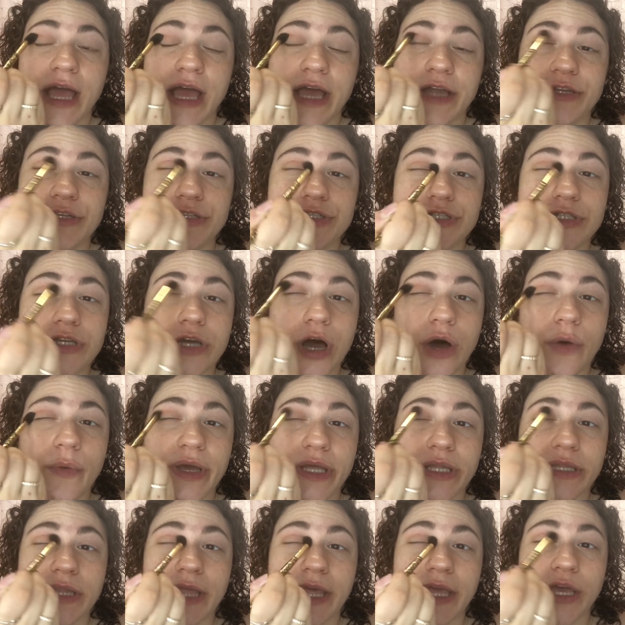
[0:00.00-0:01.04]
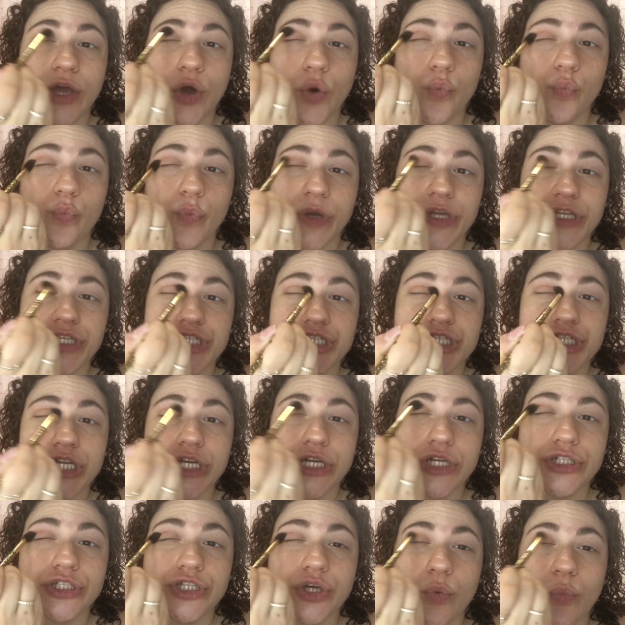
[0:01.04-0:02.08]
You just go in like
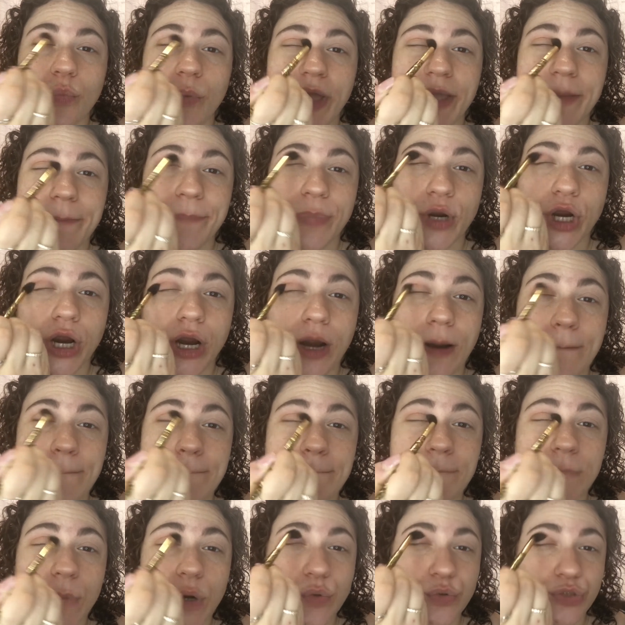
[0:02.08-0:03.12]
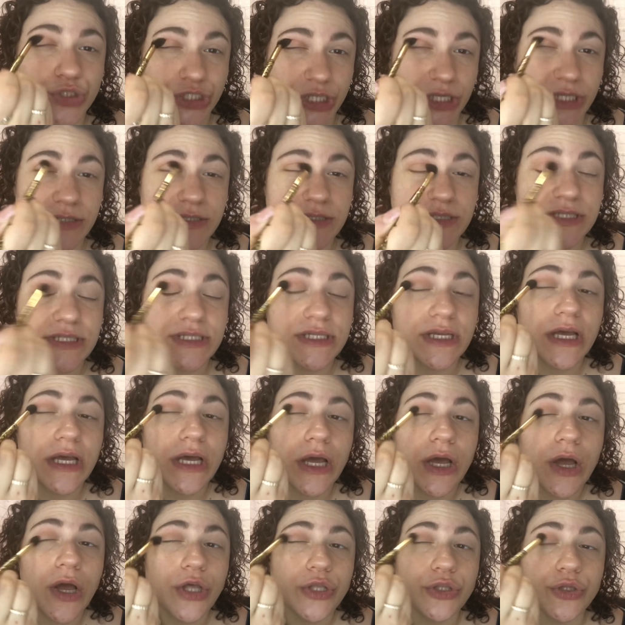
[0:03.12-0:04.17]
windshield wiper motions.
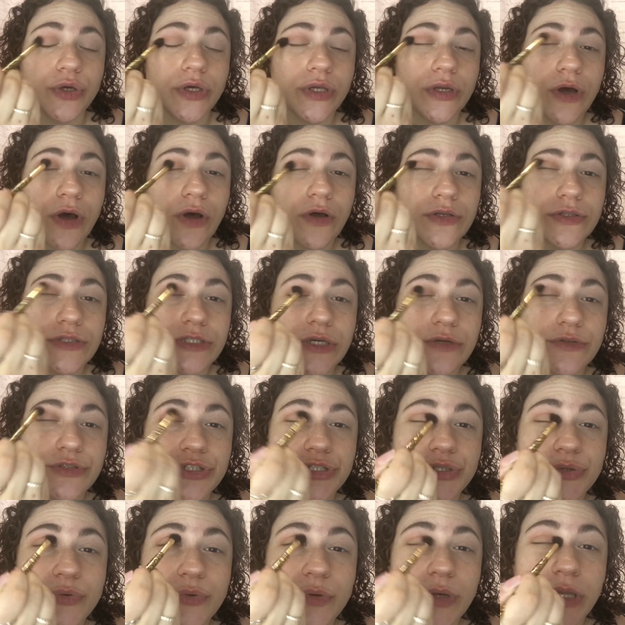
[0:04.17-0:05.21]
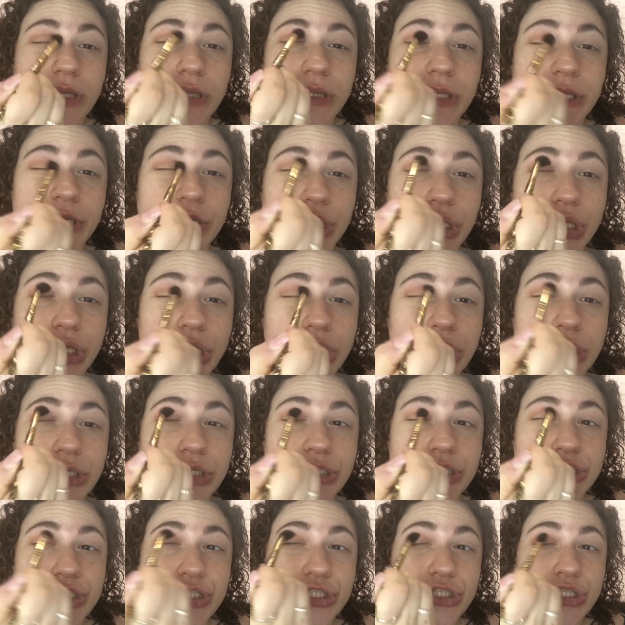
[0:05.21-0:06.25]
You can also do little
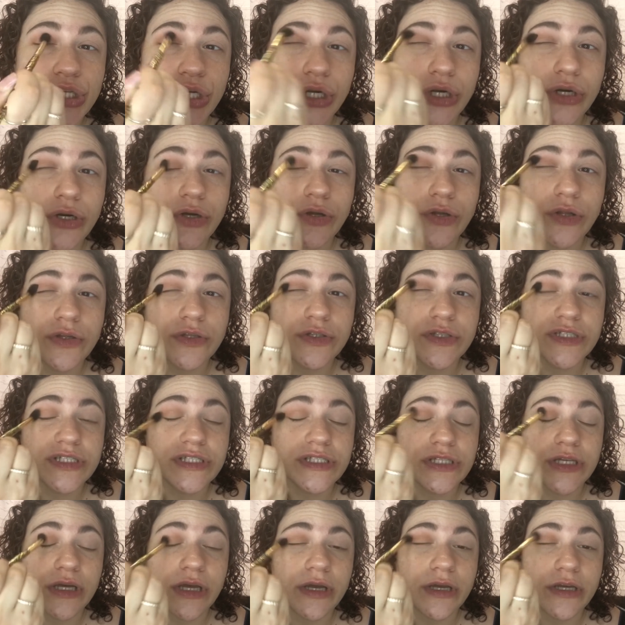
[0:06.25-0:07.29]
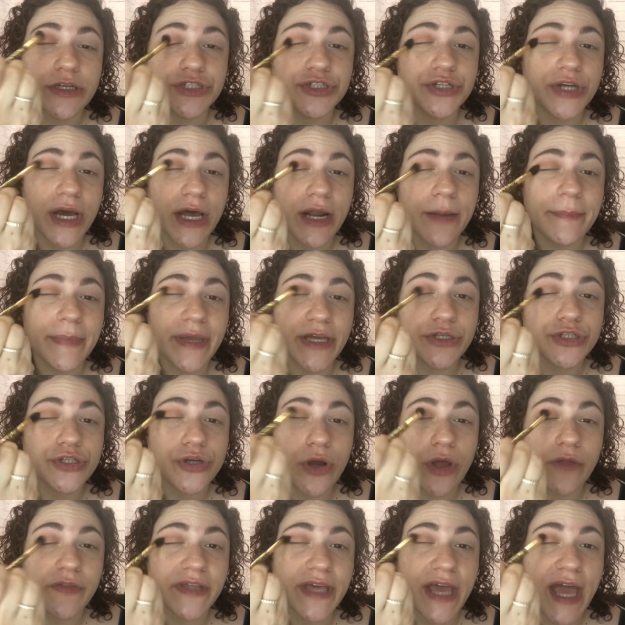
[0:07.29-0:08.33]
circles because you got to make sure
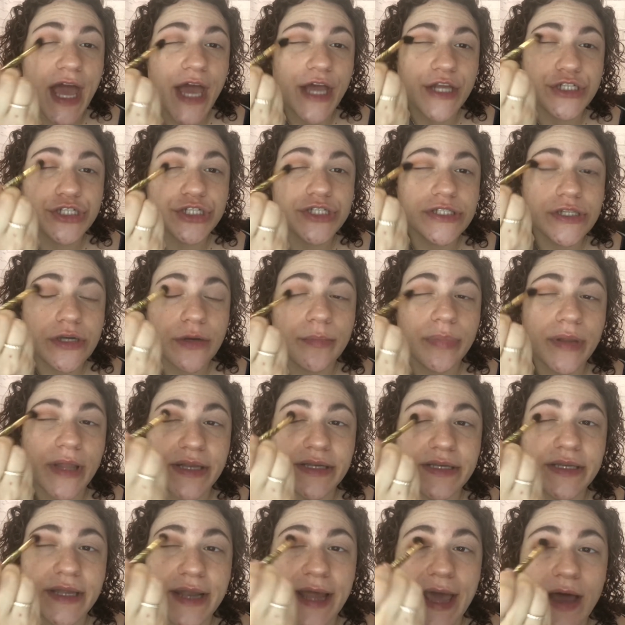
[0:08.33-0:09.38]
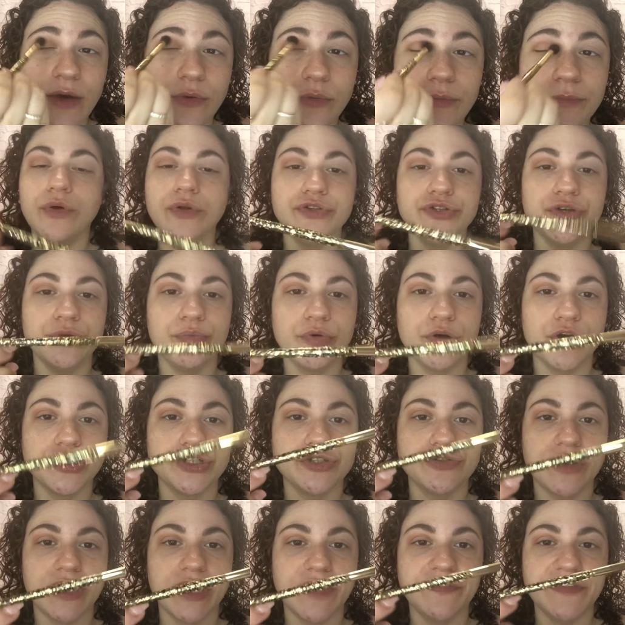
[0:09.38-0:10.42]
all the edges are blended out. Hold your brush
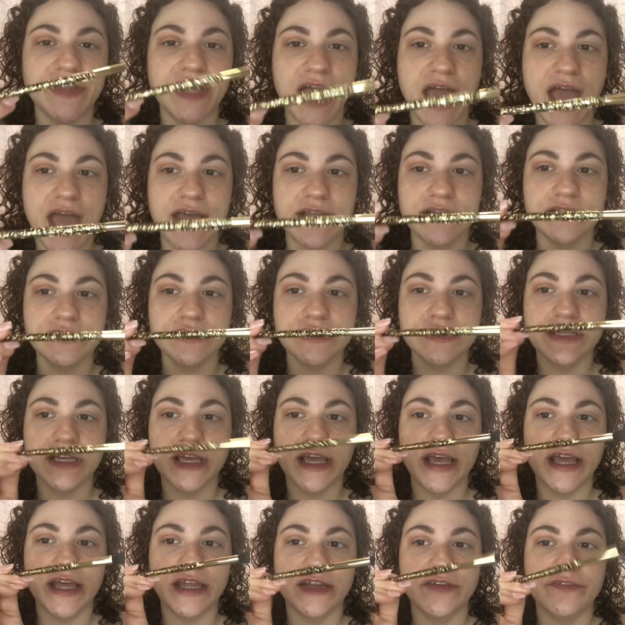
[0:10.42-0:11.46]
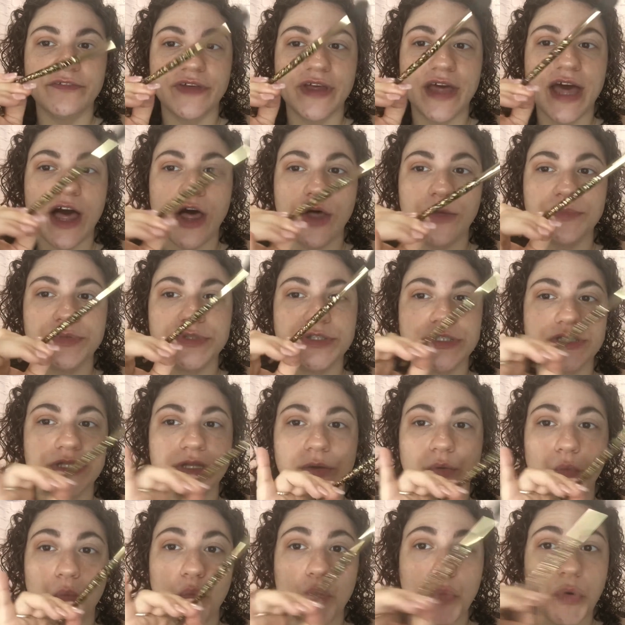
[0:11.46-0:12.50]
right at the end, and if it helps,
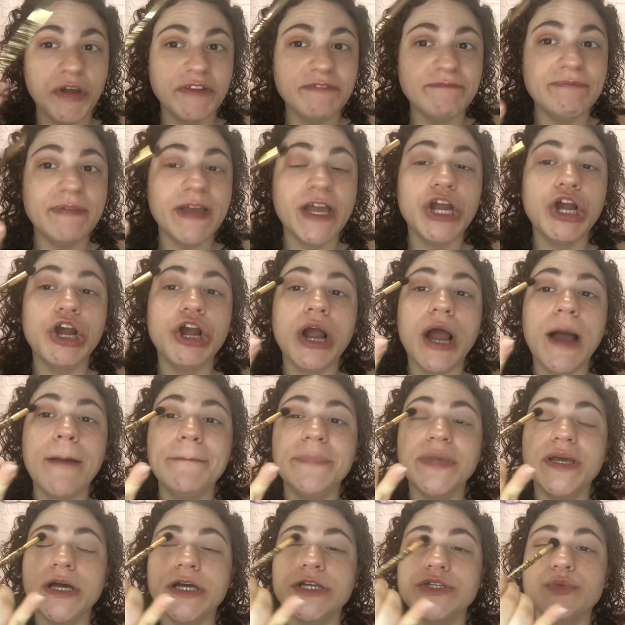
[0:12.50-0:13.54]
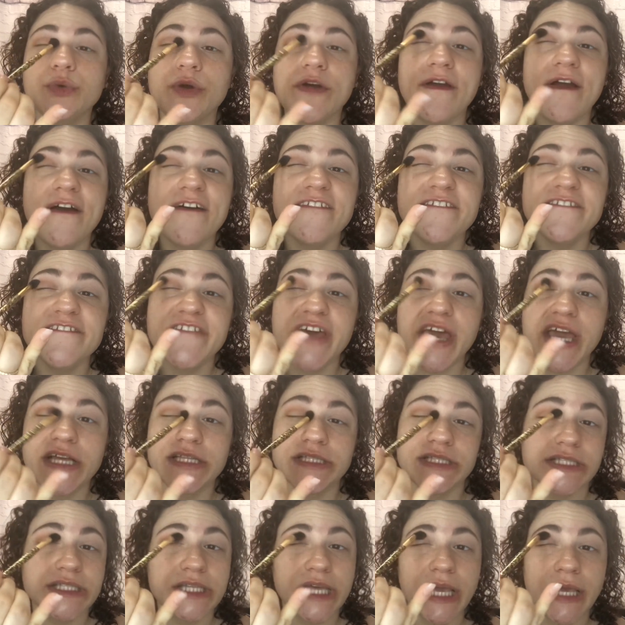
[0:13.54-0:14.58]
one finger up because we're
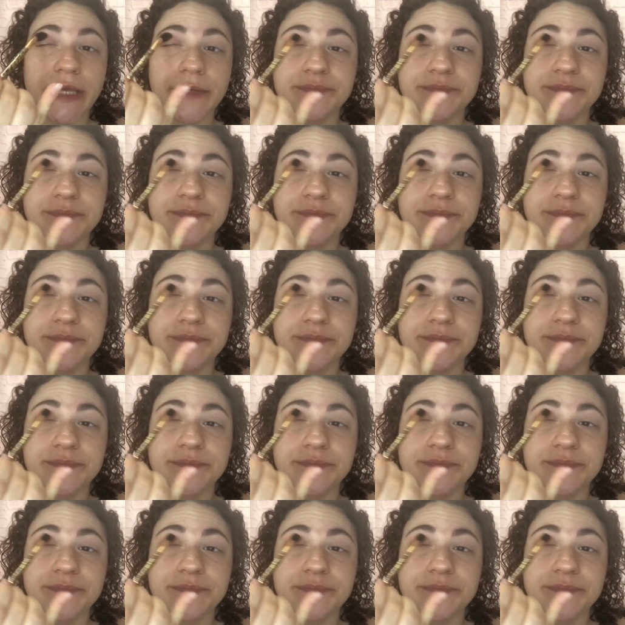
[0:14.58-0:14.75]
fancy.